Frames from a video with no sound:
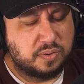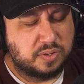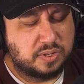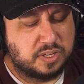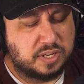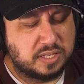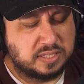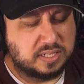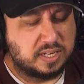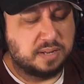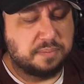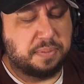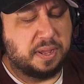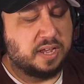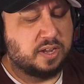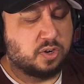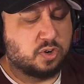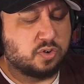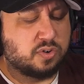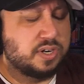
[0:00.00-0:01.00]
does it
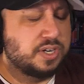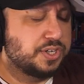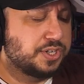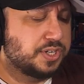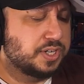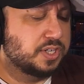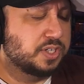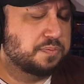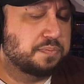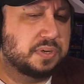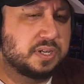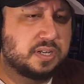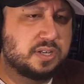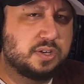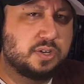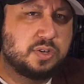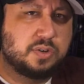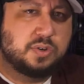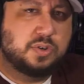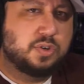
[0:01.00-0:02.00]
impact Christians, but
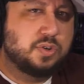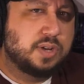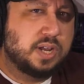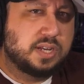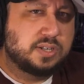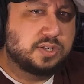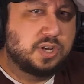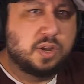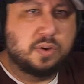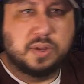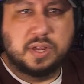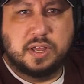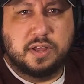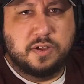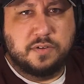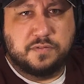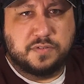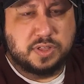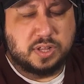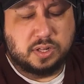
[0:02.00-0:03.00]
you guys know
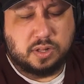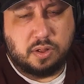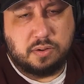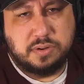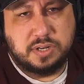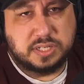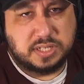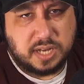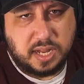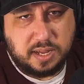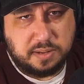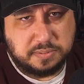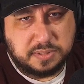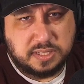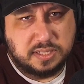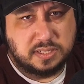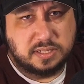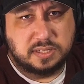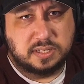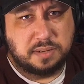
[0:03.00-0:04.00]
for the longest times,
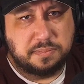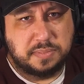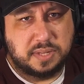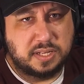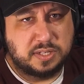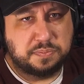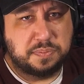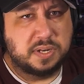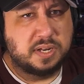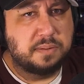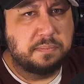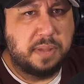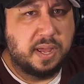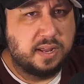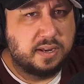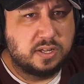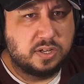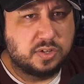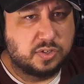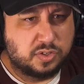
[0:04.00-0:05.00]
this is something that's been
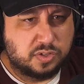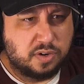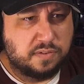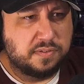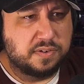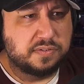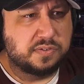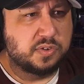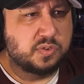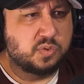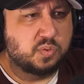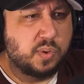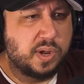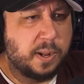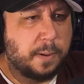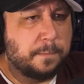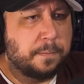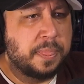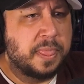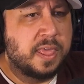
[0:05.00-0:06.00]
impacting conservatives as well.